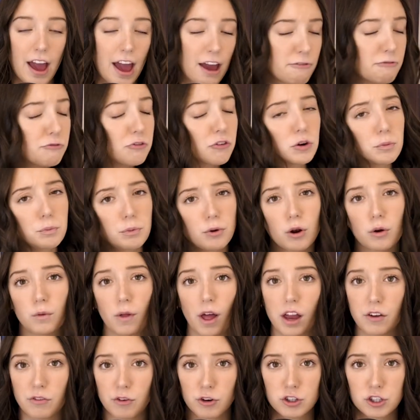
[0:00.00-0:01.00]
Every
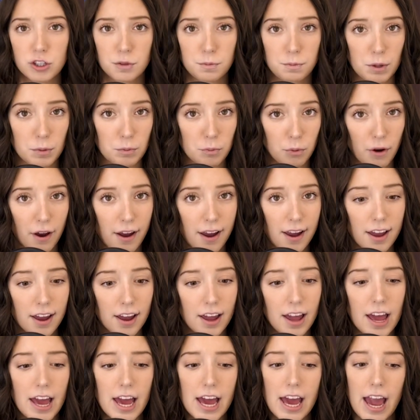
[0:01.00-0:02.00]
pro-lifer should be
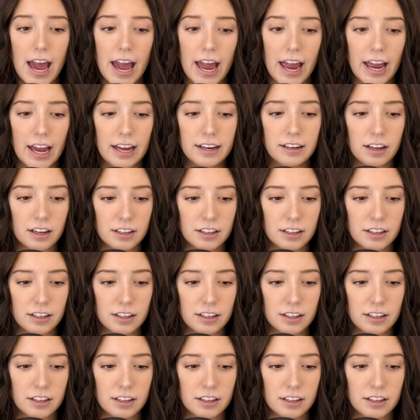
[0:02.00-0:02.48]
praying. And